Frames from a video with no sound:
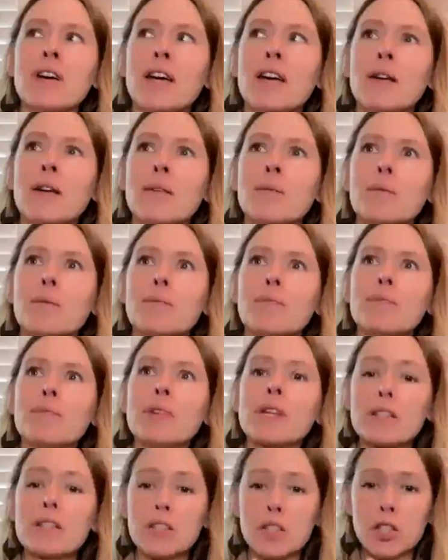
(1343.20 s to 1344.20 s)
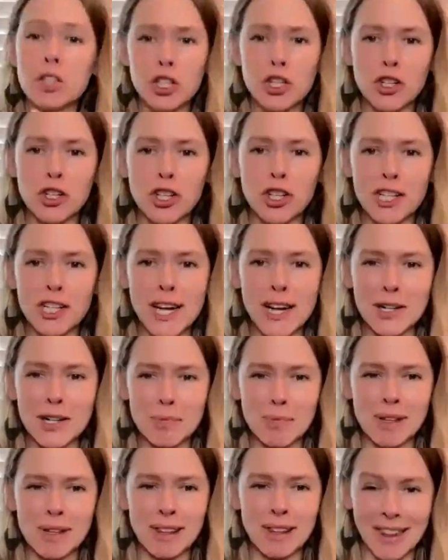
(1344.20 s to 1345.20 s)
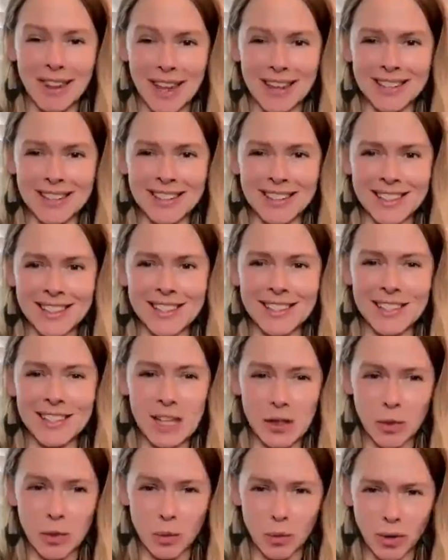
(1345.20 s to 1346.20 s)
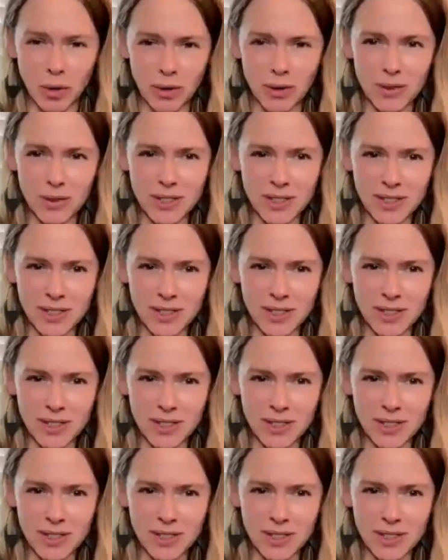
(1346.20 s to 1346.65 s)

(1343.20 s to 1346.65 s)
a secure attachment lens to see the world.